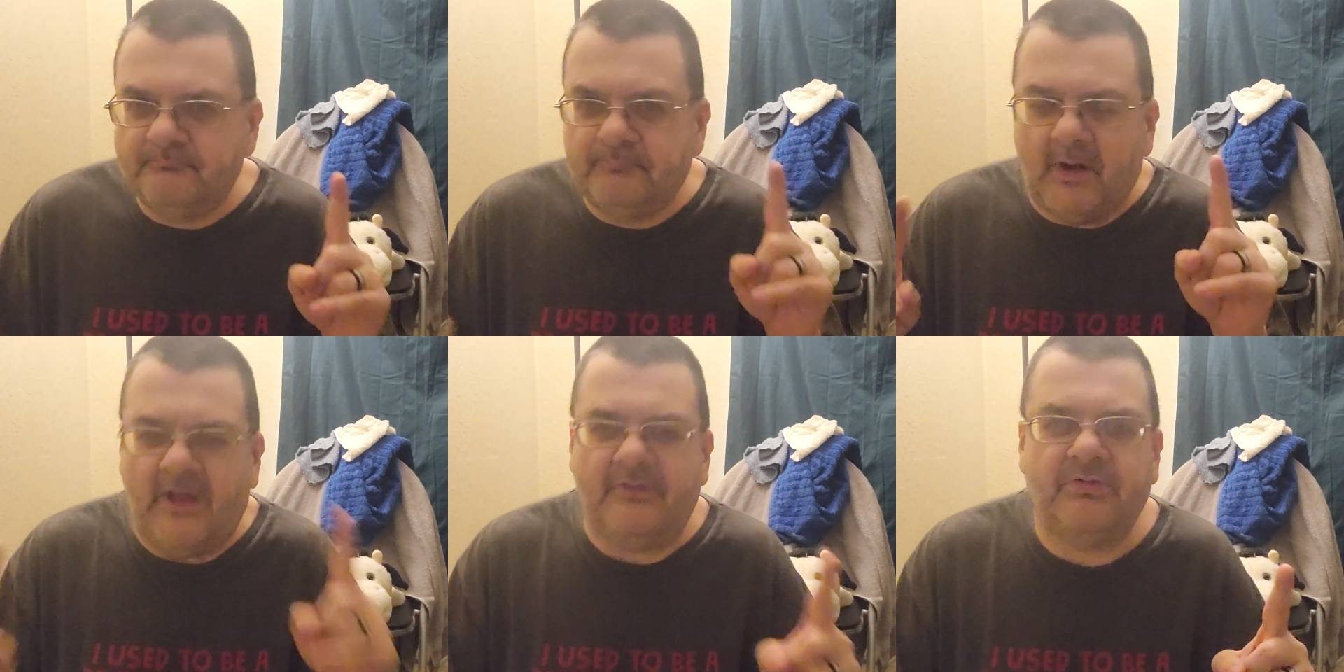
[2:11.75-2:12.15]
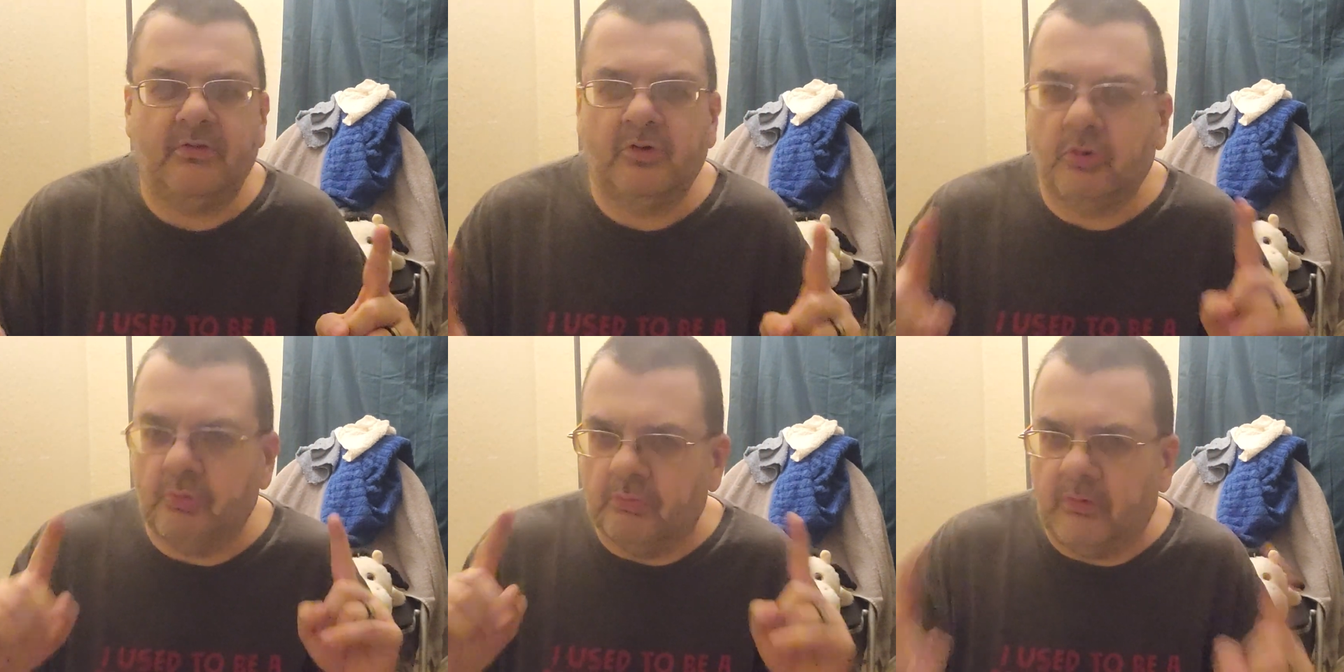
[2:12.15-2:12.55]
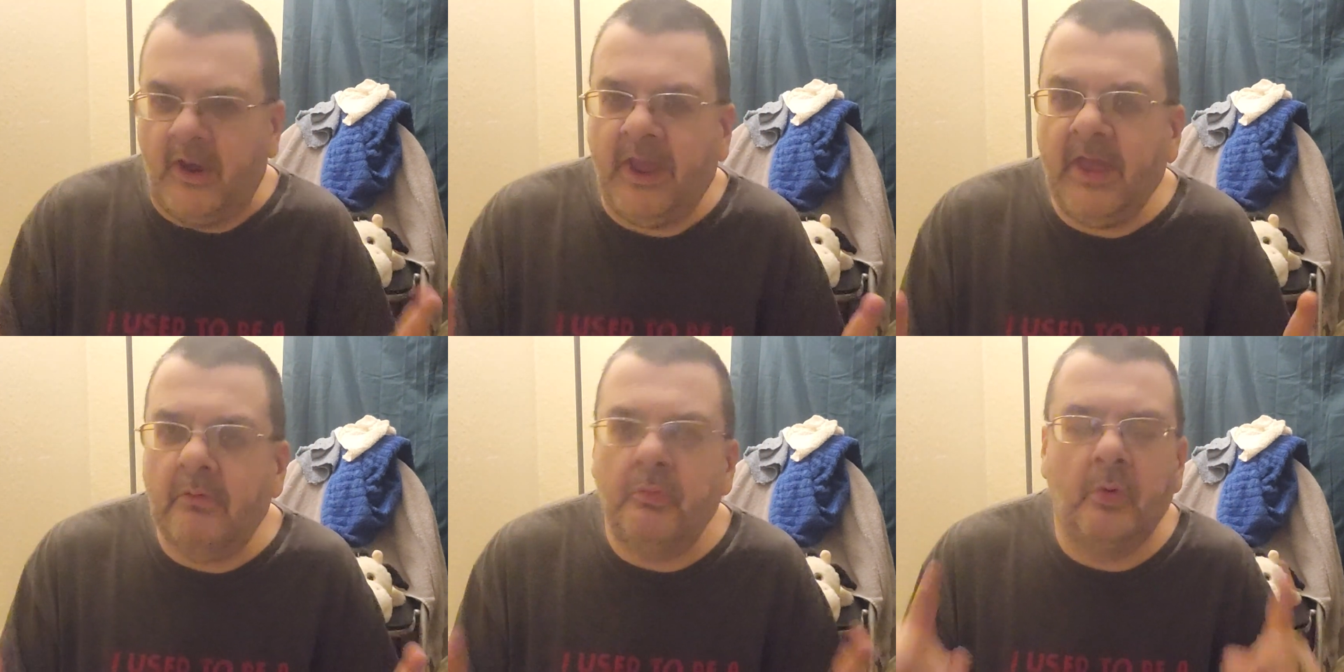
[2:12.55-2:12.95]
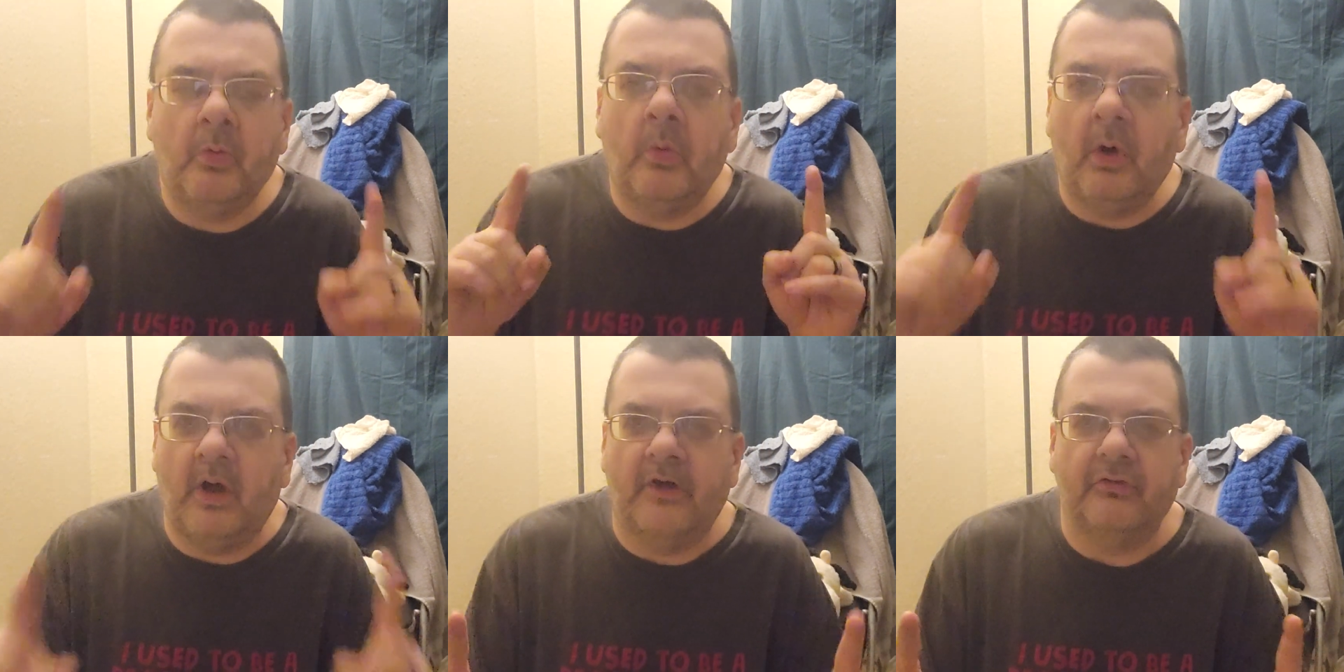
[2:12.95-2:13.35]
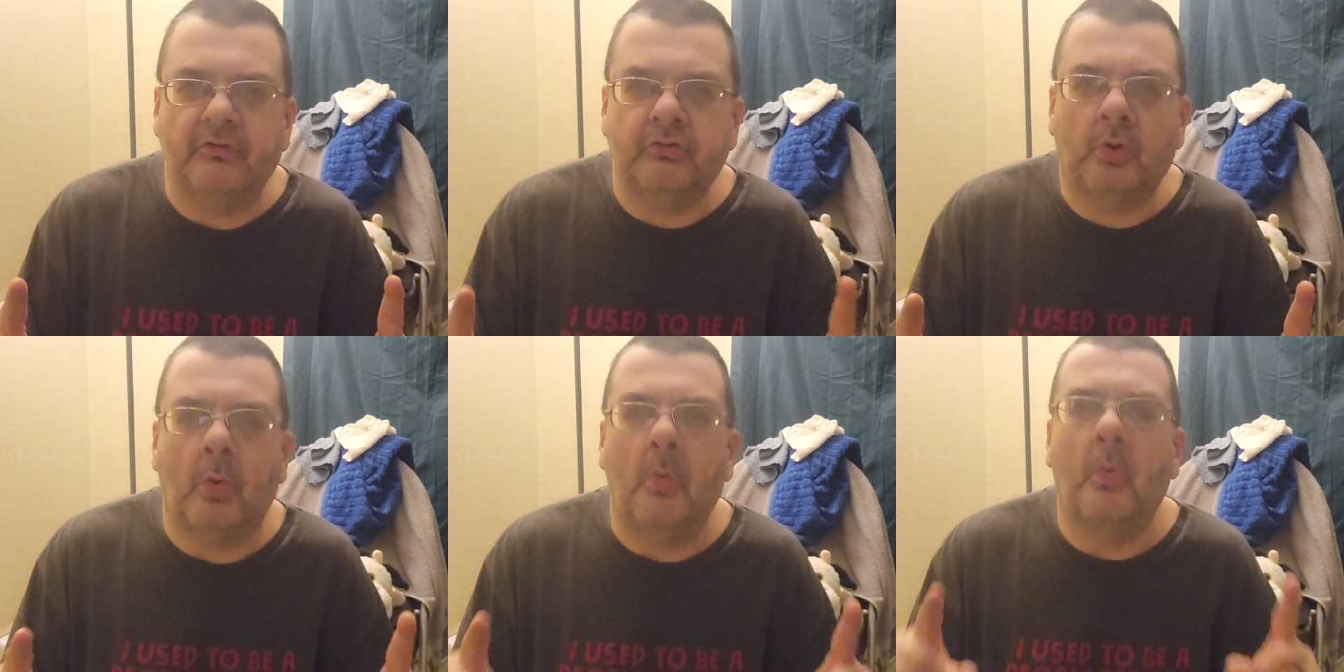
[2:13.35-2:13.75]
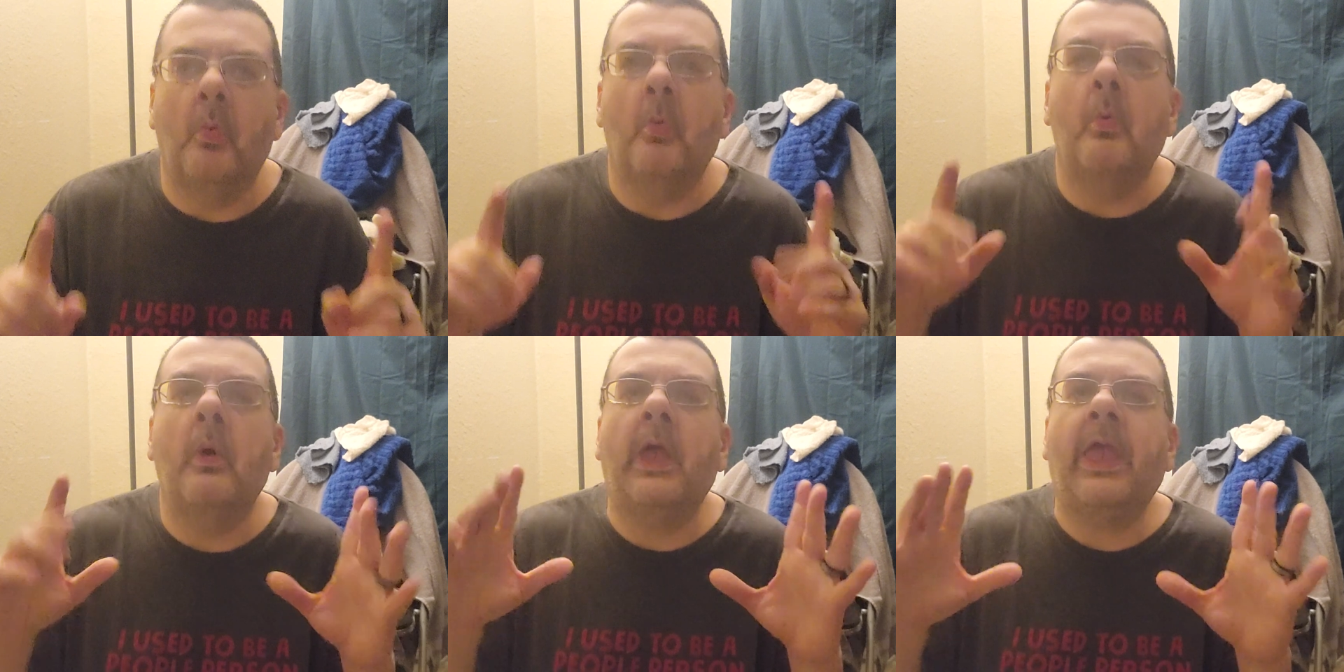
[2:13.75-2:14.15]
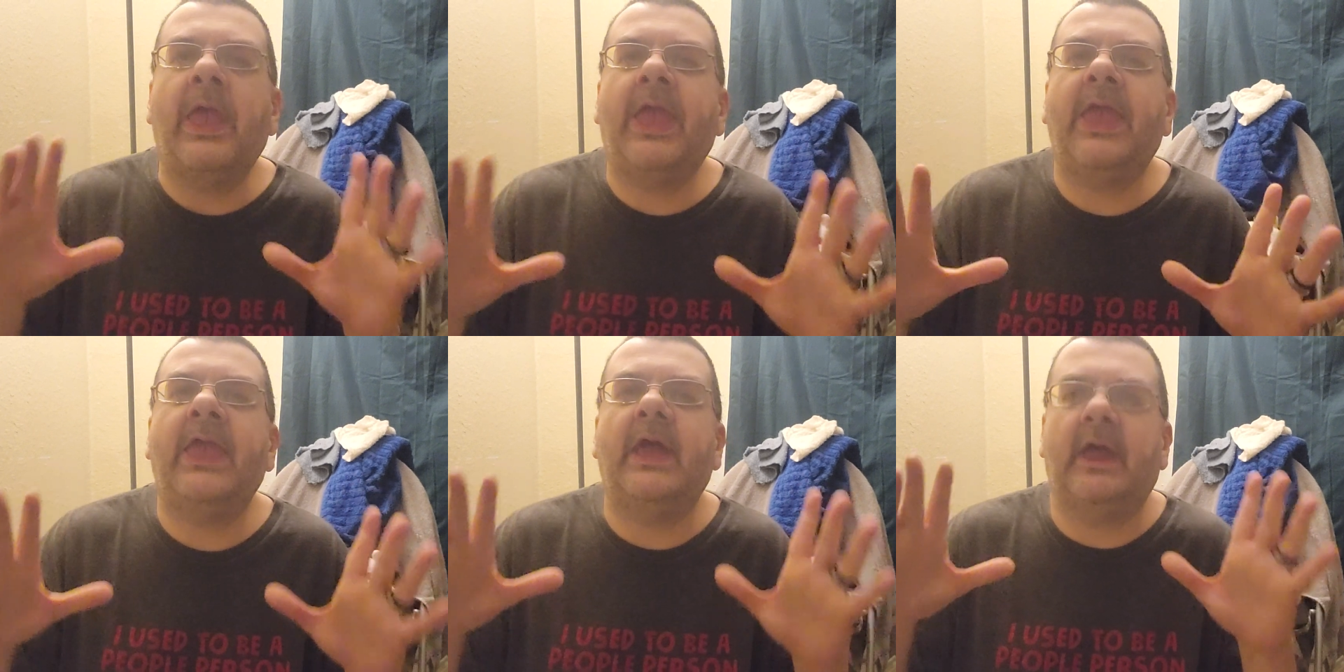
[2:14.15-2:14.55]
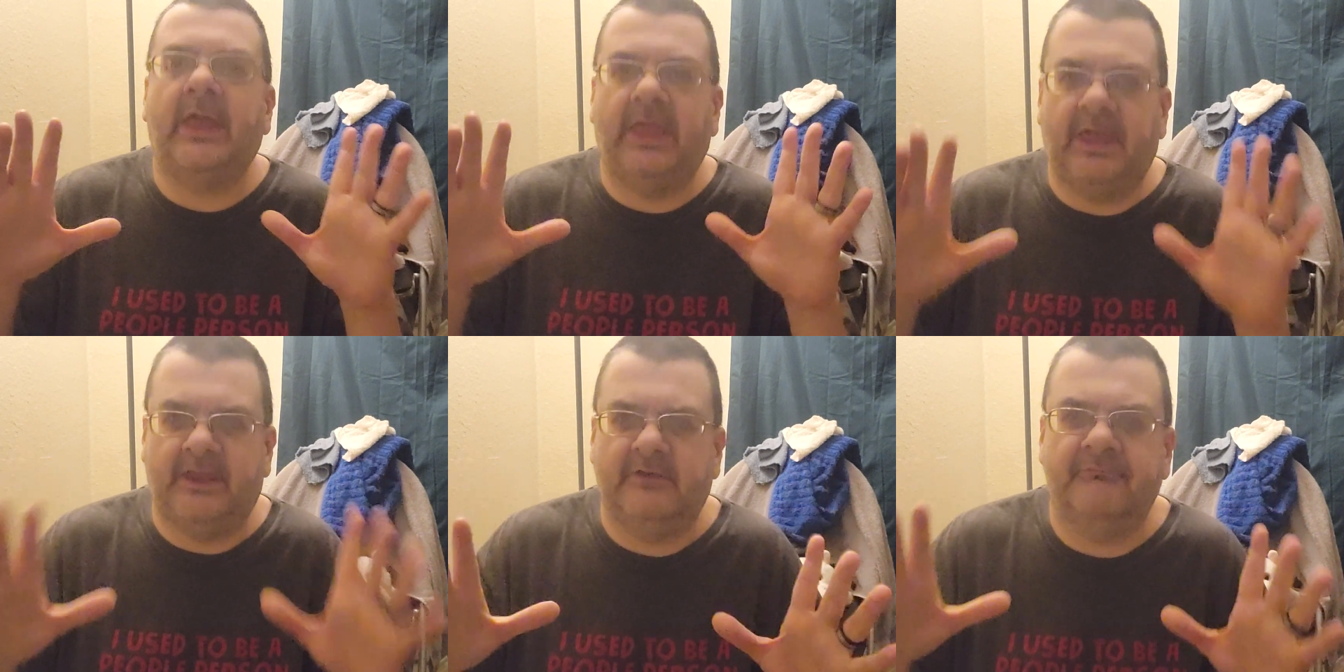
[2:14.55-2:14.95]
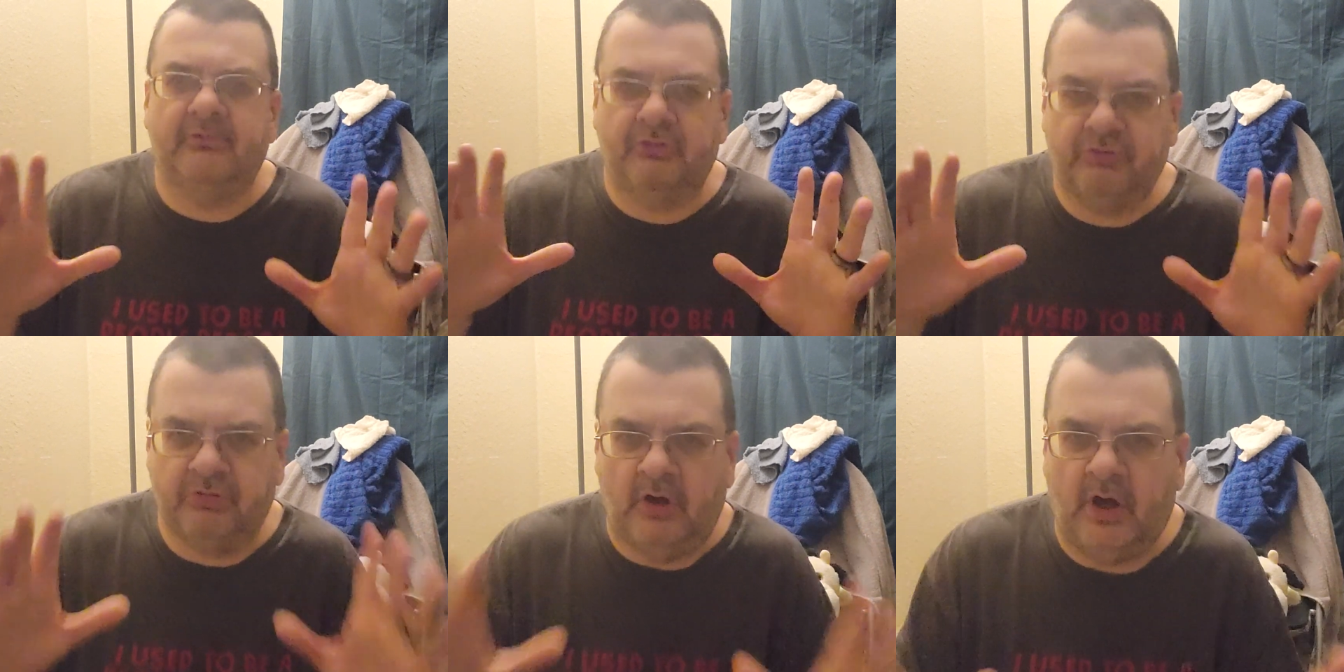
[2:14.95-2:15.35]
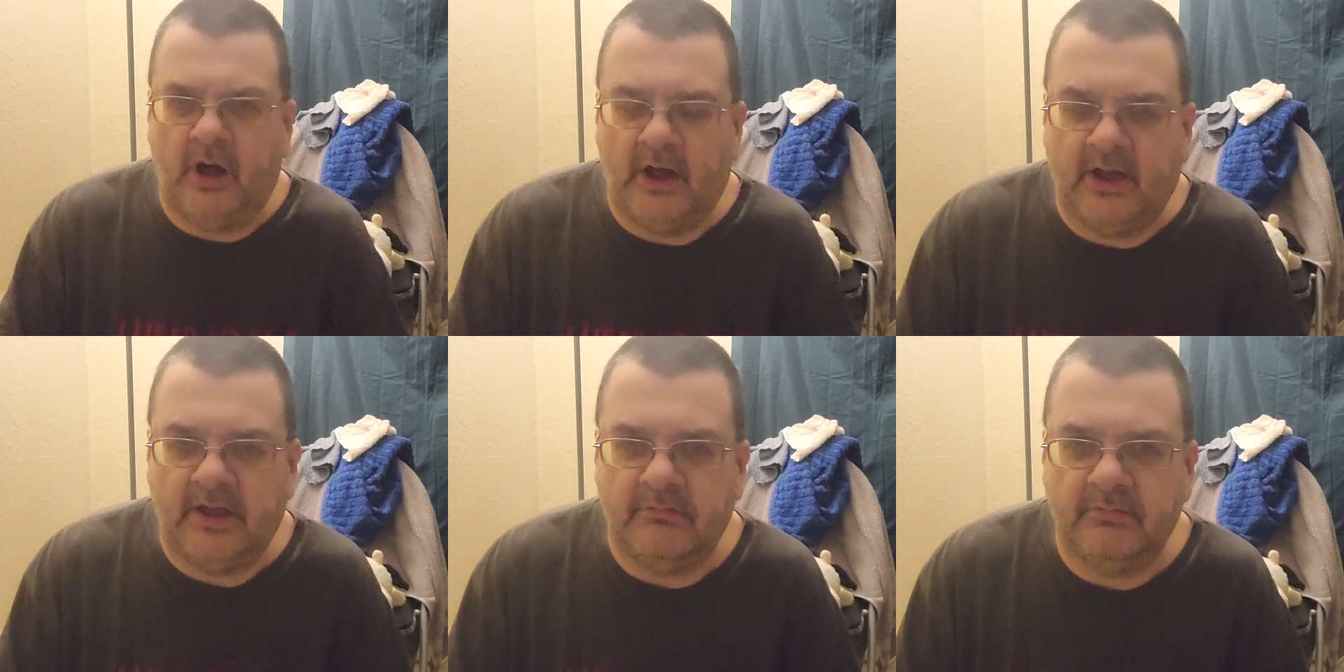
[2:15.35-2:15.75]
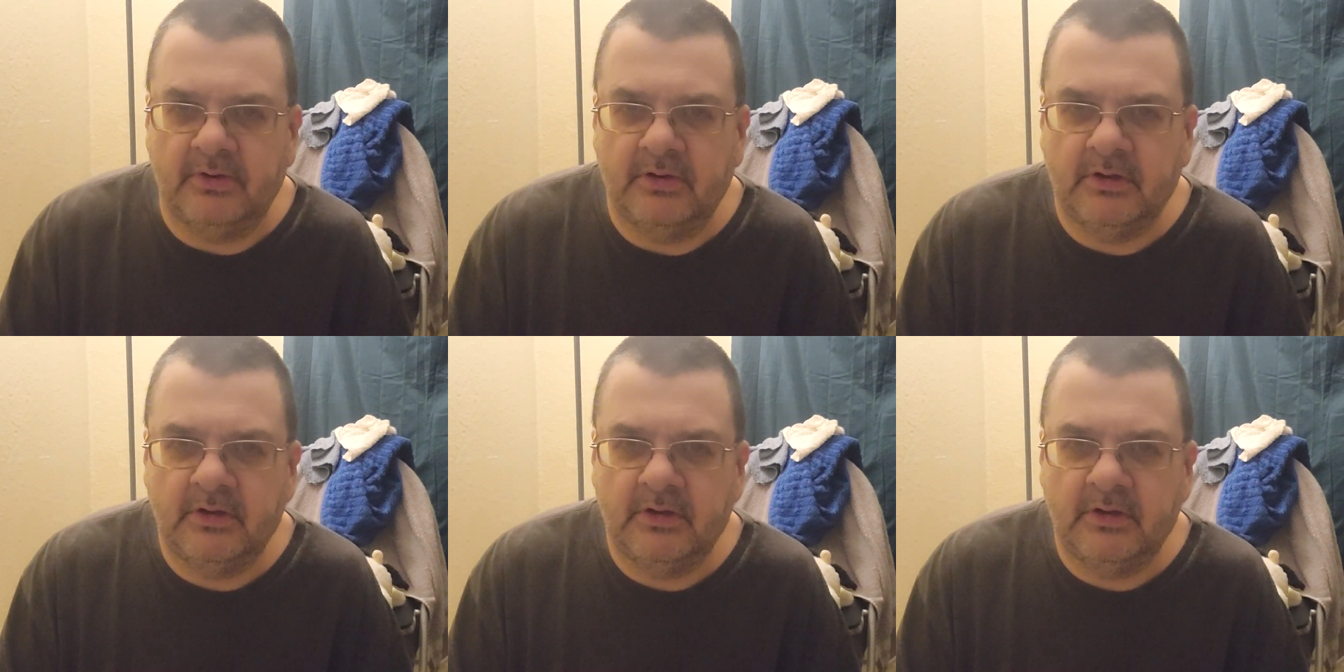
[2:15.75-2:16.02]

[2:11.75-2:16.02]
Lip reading: But Graham was way ahead of his time.